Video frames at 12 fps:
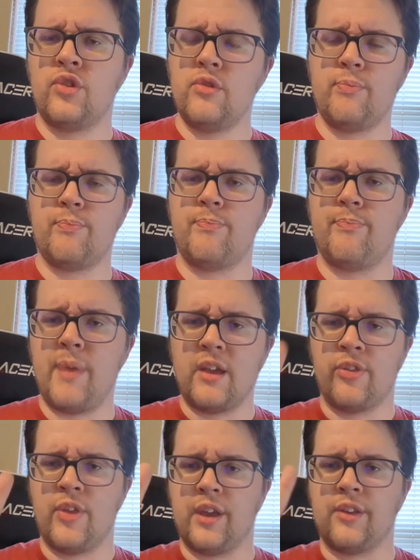two
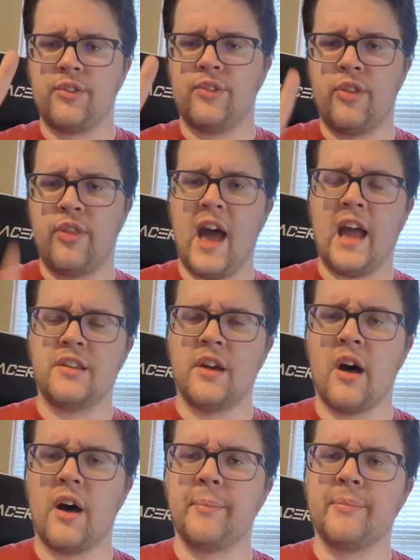big things that
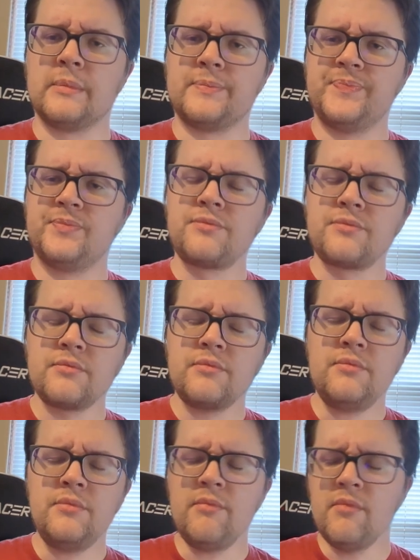
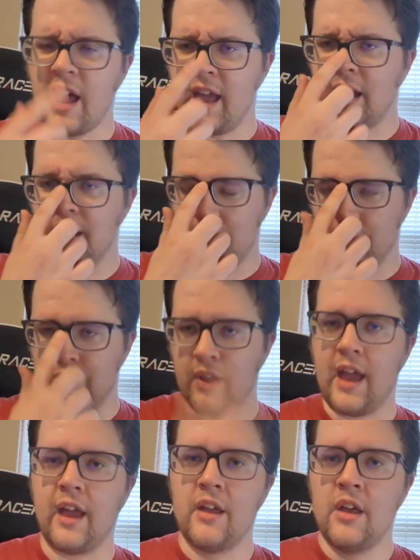I can
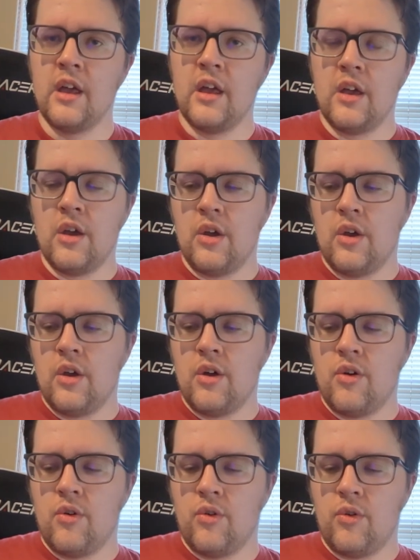say
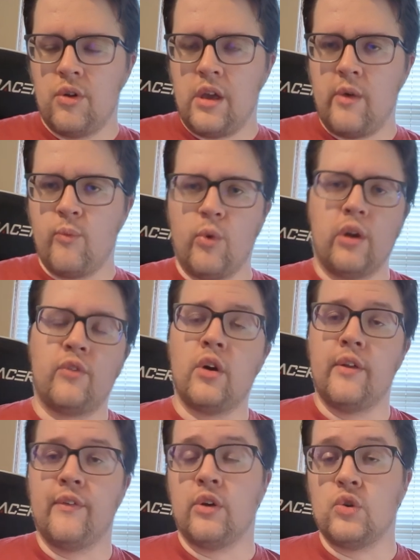would have
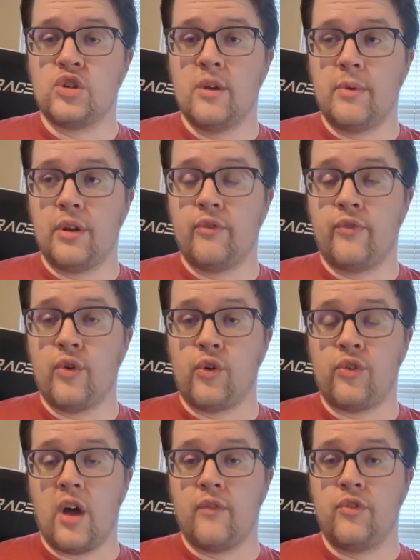could have contributed
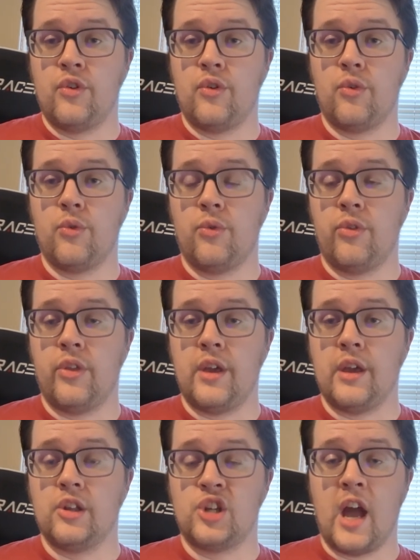first off to
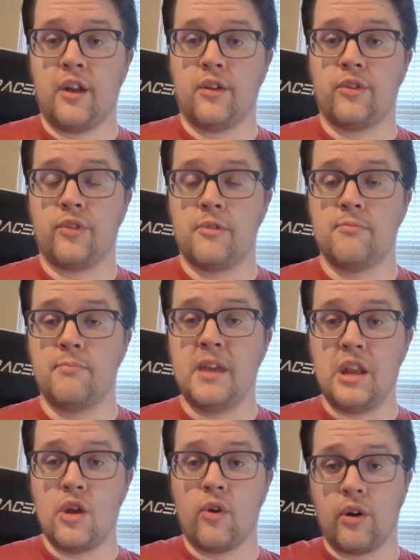the channel's
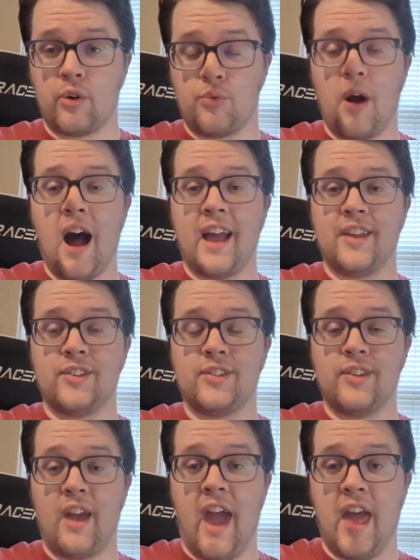meteoric
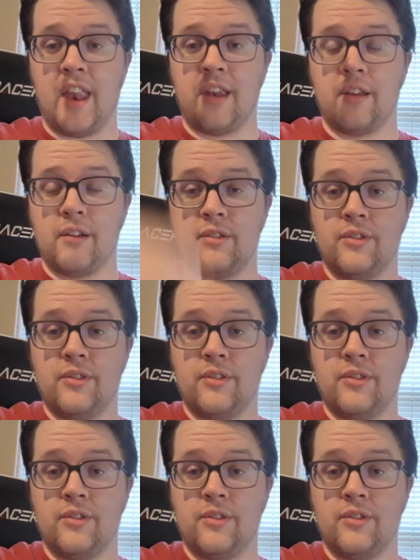rise and